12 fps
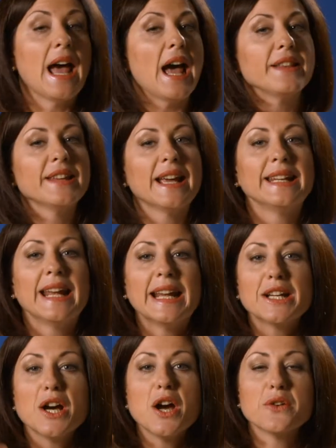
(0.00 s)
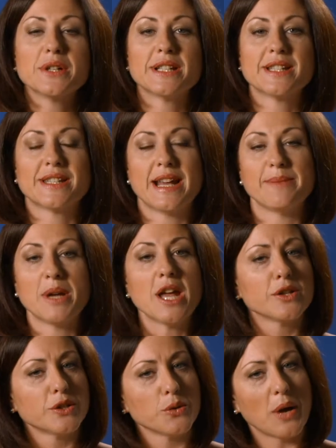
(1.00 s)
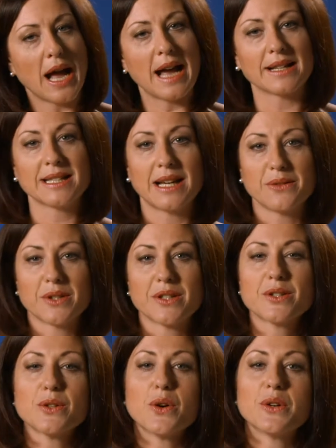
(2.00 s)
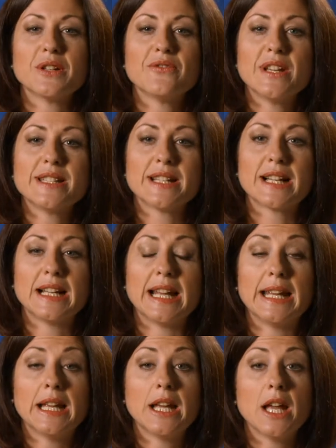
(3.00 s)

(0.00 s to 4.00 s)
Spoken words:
and then encourage them to act out the story physically,